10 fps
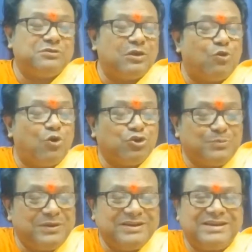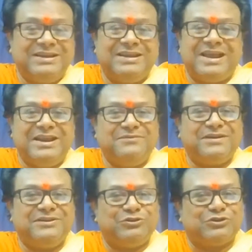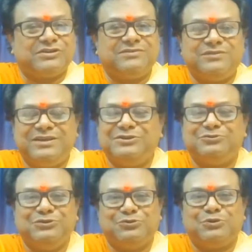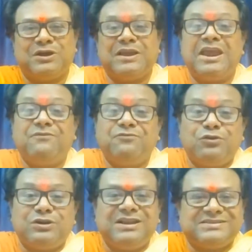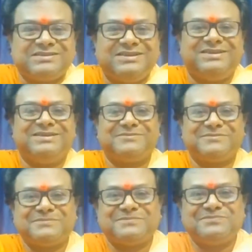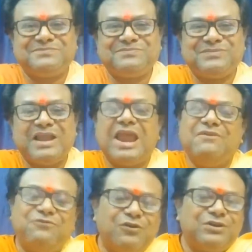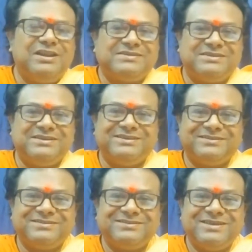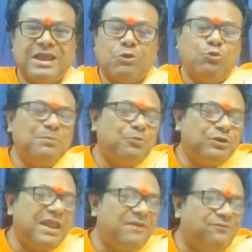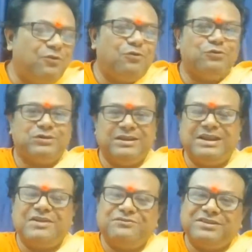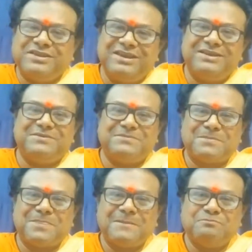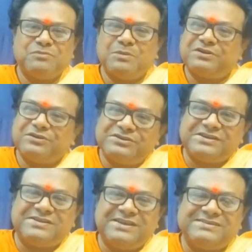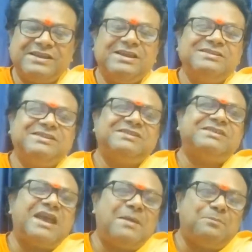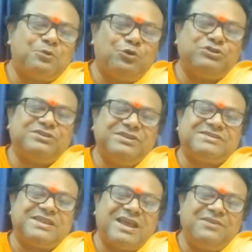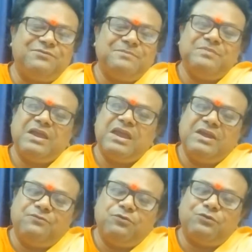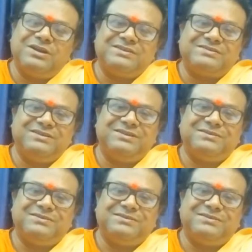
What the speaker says: automatically elevate yourself into yoga effortlessly. Effortlessly. We put effort in everything, but Krishna says, just approach this life effortlessly.